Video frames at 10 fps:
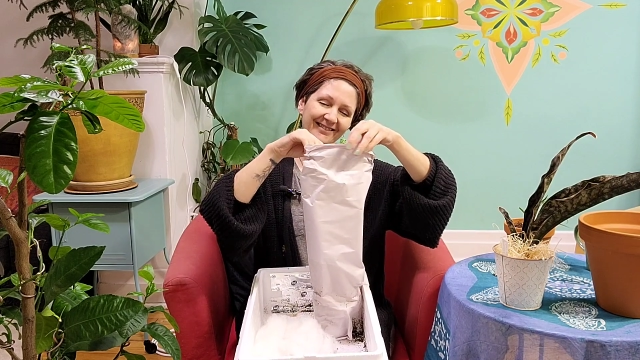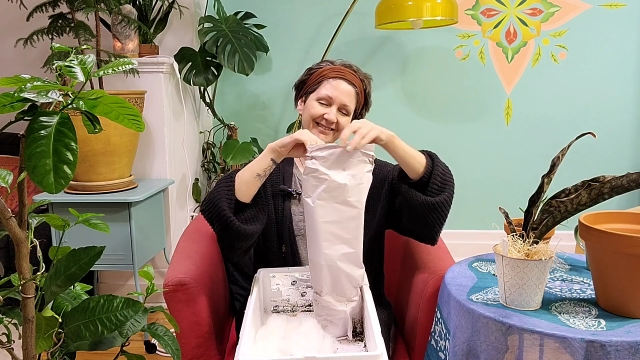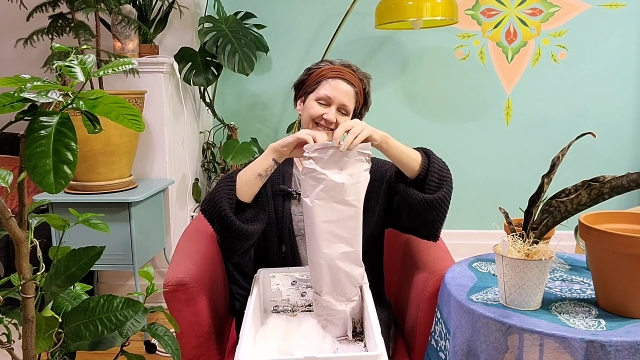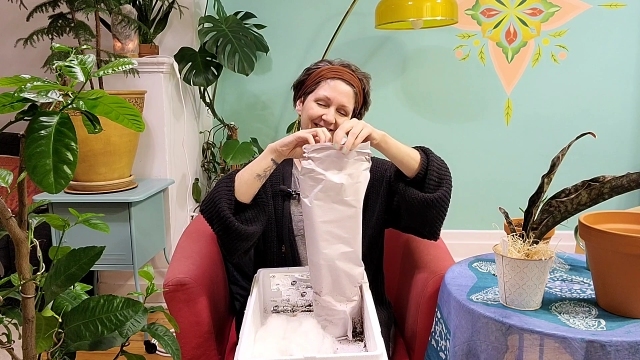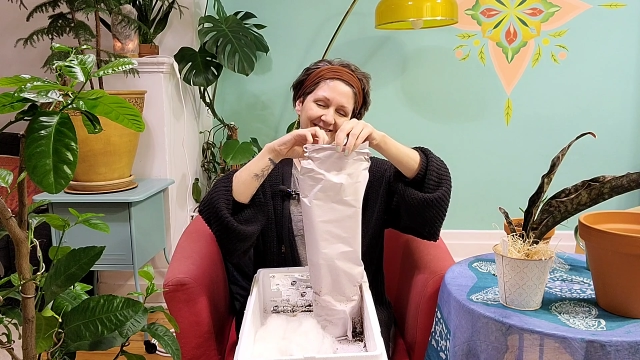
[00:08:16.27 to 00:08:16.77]

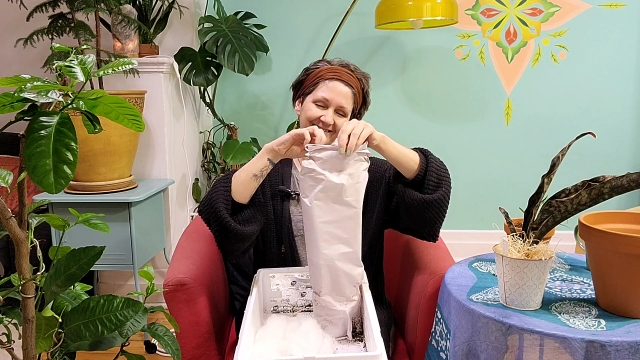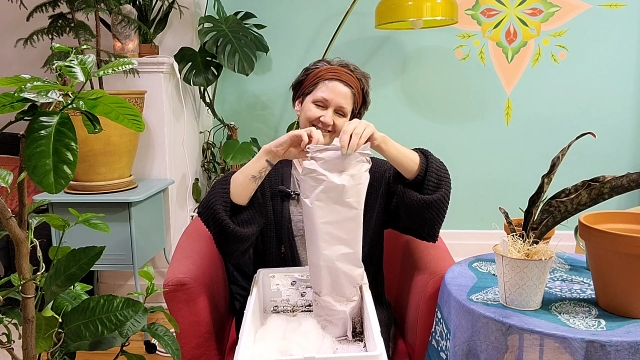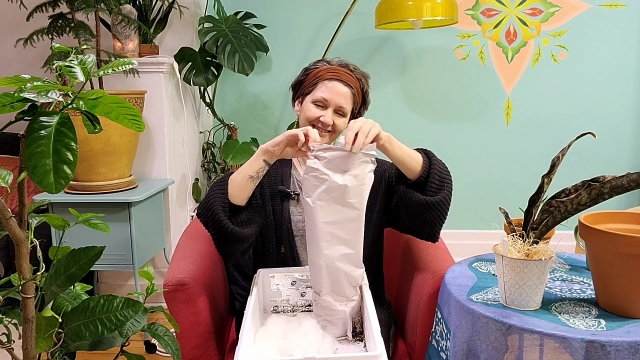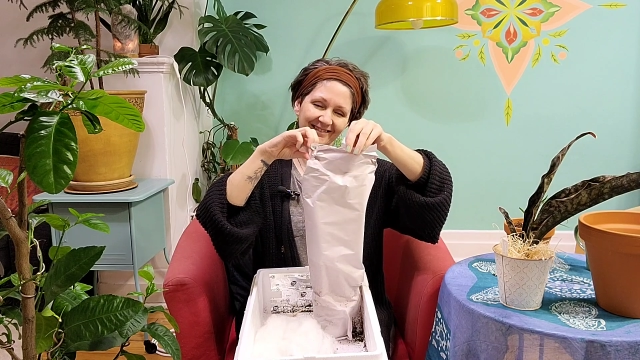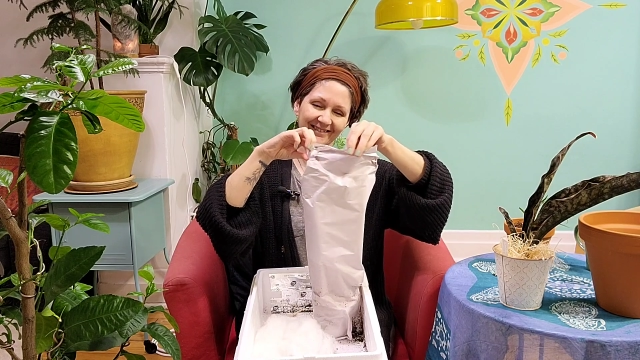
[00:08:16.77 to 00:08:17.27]

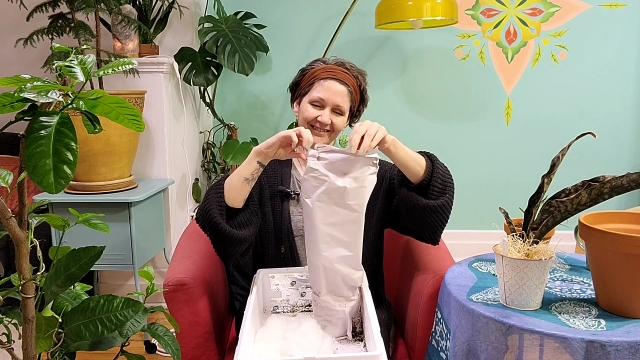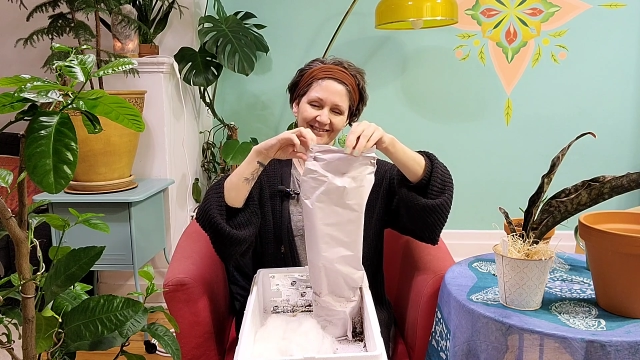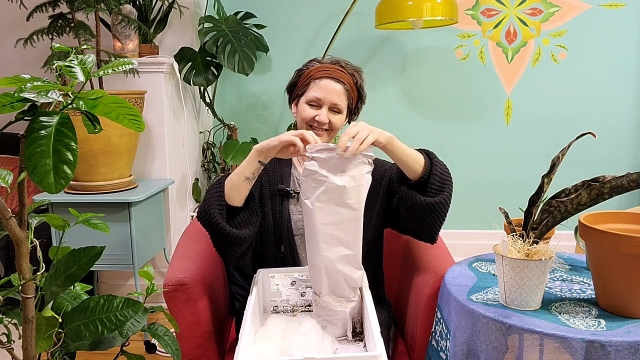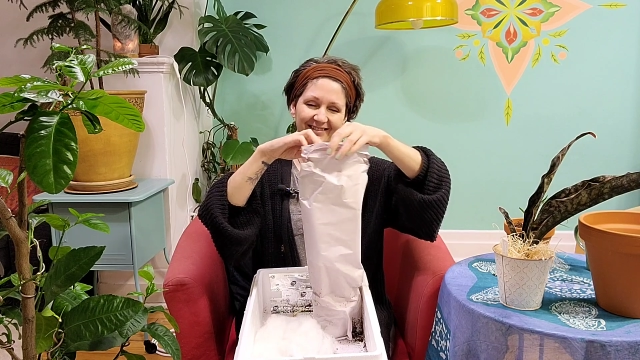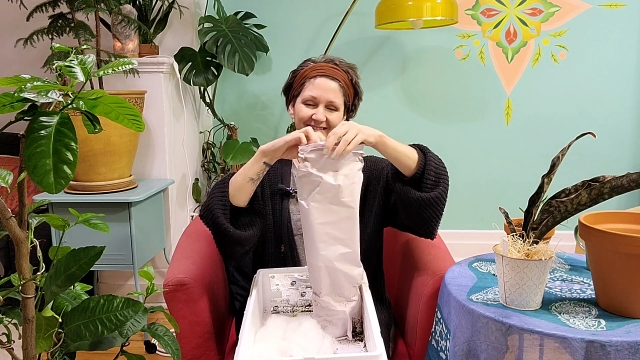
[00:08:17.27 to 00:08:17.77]

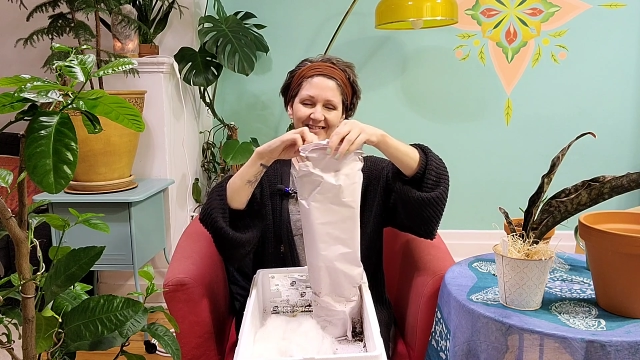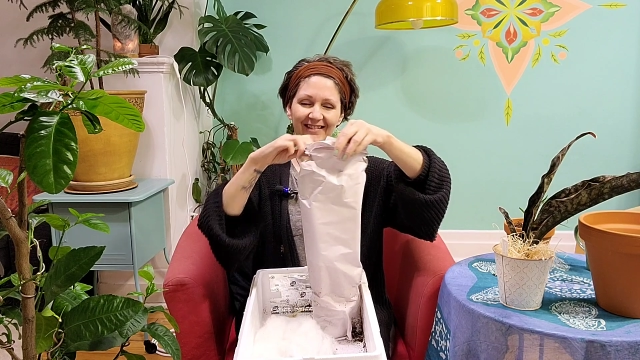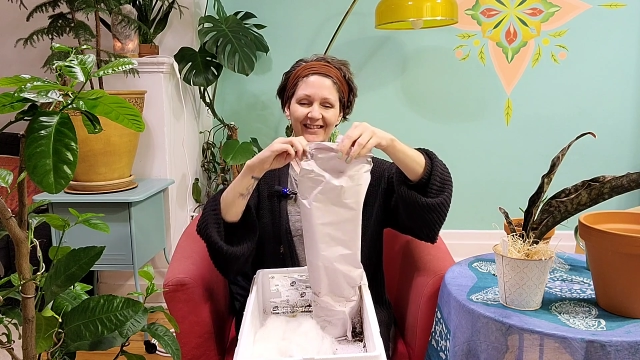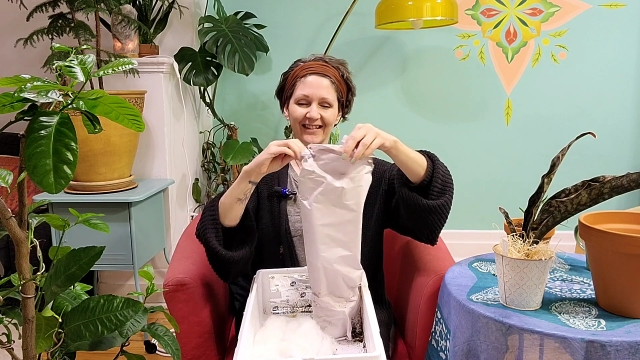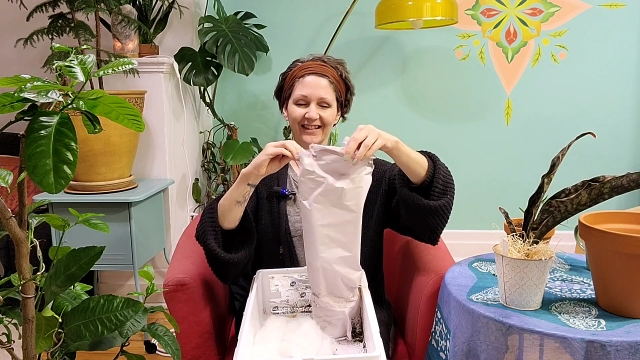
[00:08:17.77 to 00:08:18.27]

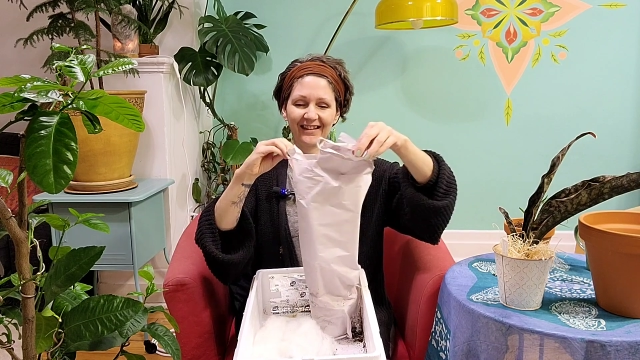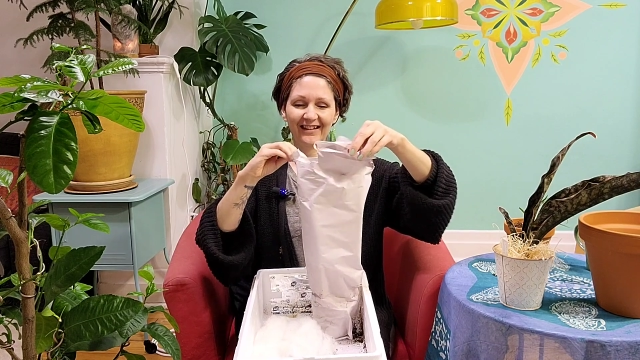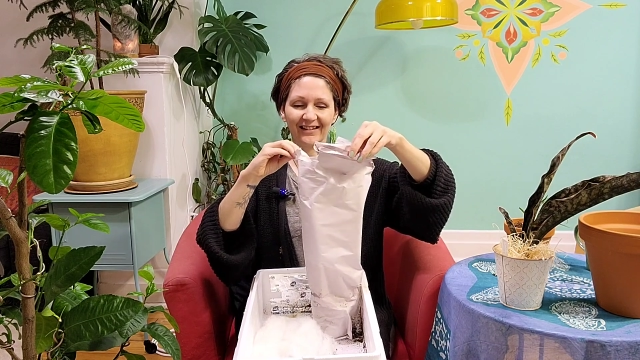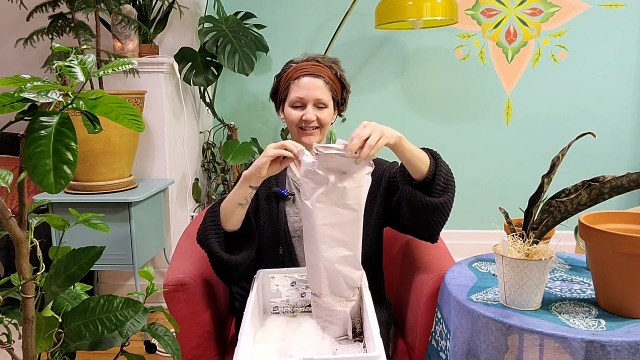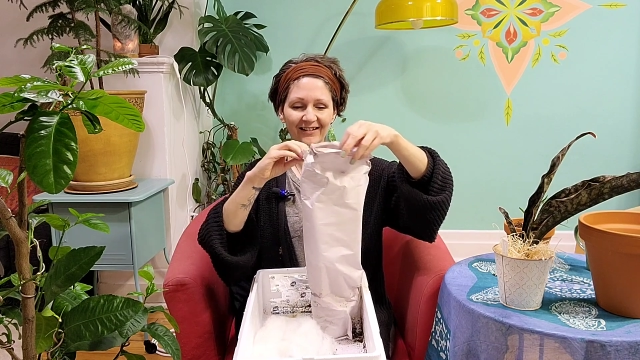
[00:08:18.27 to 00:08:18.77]

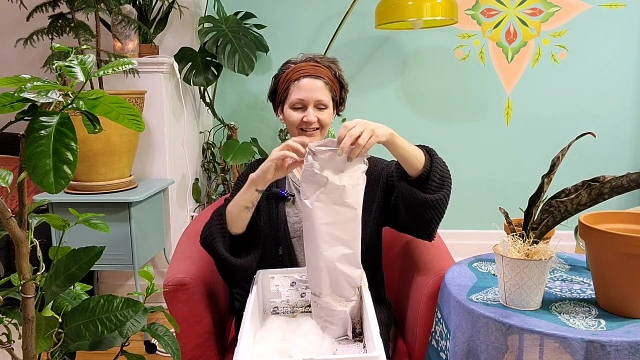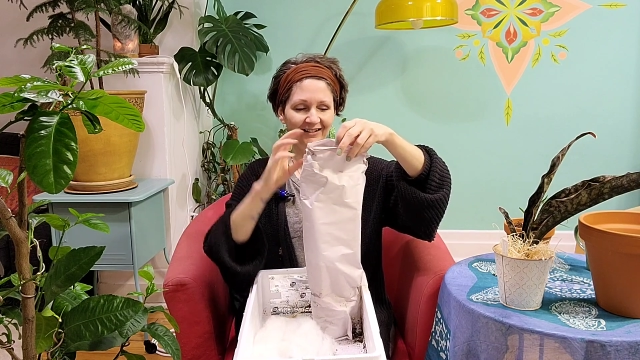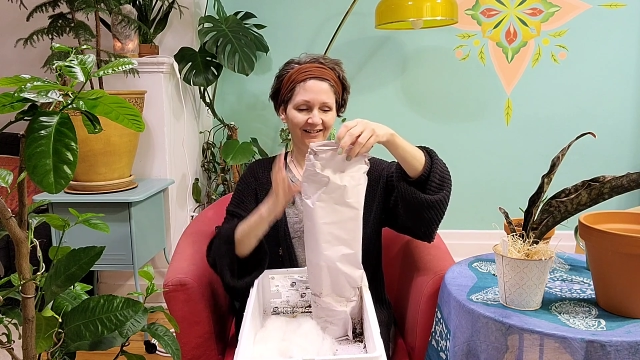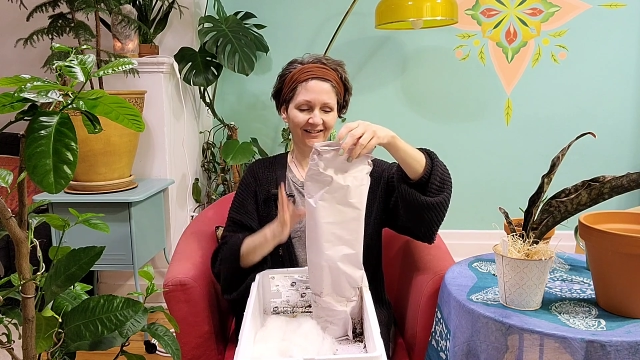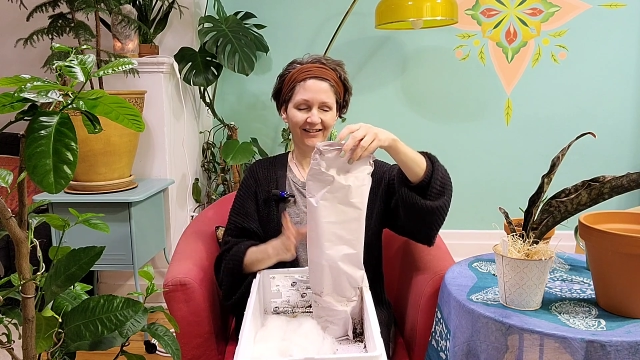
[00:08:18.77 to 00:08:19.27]

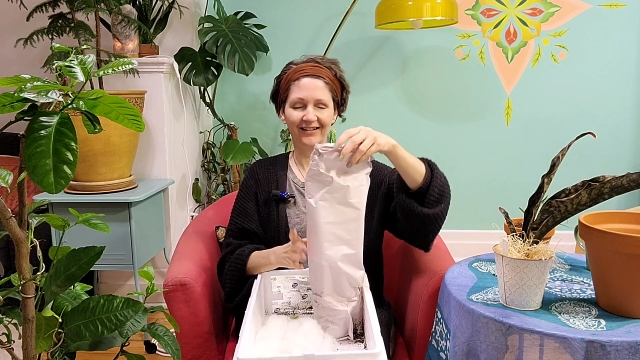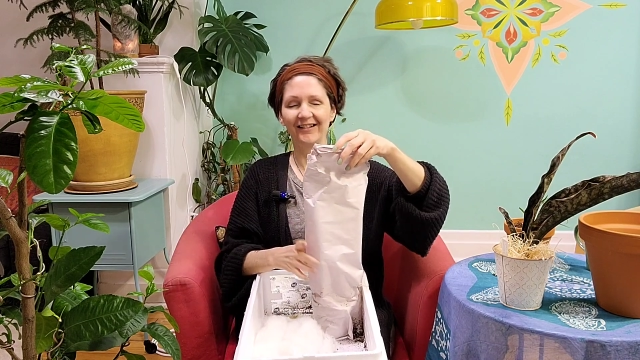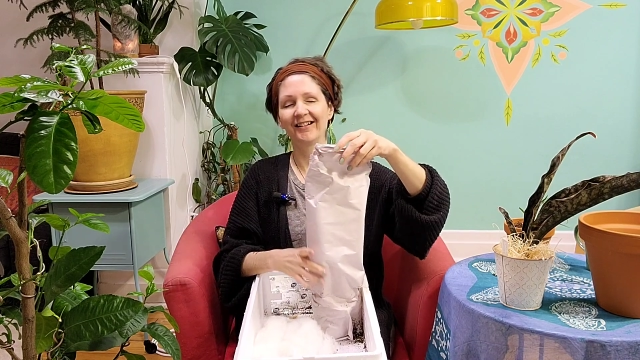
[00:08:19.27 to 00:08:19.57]
[no speech]